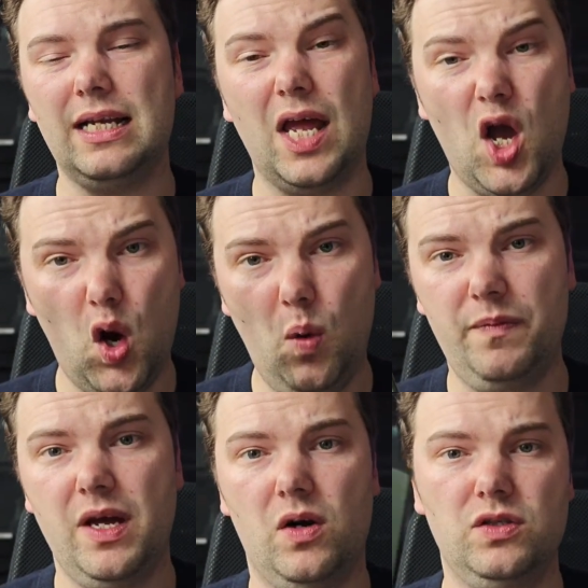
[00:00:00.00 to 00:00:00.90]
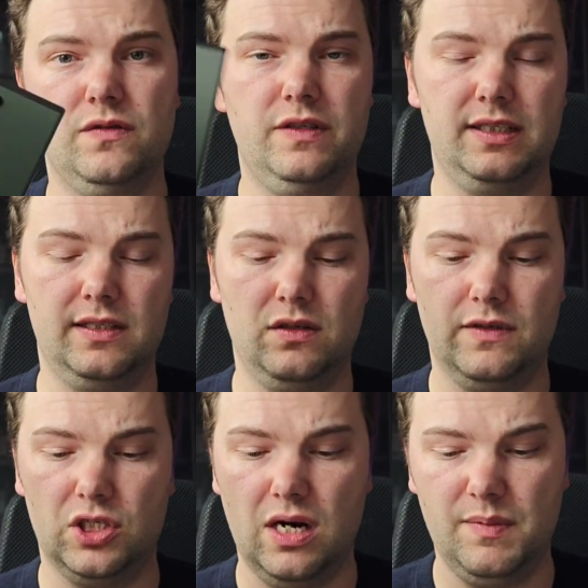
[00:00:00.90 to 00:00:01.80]
I hope they also fix this
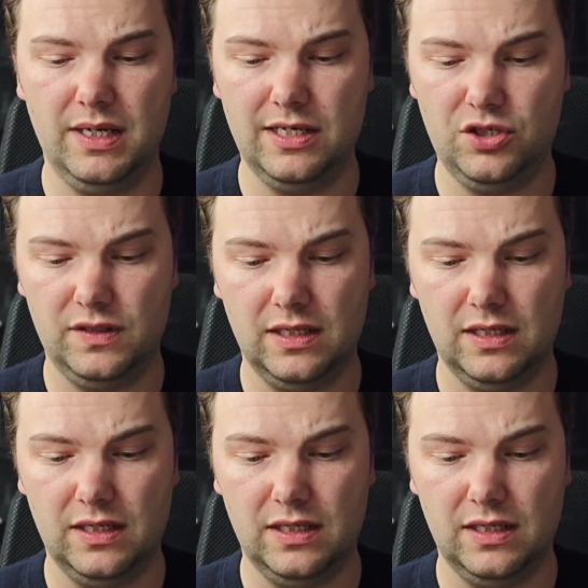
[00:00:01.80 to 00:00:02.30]
over sharpening issues.